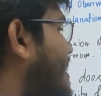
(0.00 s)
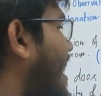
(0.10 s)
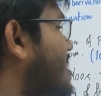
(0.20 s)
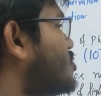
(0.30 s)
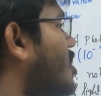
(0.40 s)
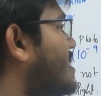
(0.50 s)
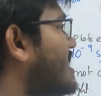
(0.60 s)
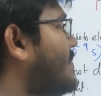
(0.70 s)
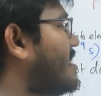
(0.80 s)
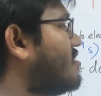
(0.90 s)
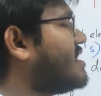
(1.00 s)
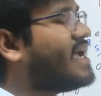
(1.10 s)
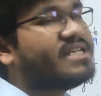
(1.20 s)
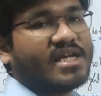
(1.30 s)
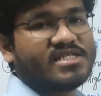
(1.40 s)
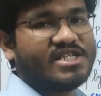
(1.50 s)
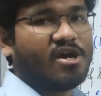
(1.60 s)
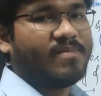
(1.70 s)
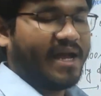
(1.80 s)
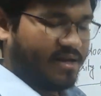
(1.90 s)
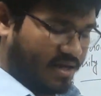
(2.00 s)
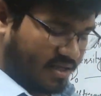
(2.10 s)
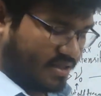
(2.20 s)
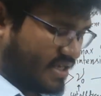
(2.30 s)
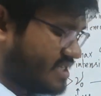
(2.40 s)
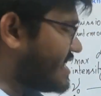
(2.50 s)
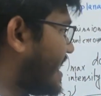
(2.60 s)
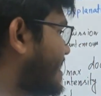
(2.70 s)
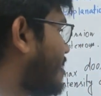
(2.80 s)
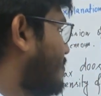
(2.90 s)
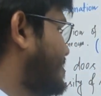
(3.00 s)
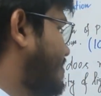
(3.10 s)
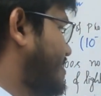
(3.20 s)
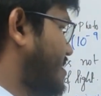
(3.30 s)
not depend on the intensity of light. This is another observation.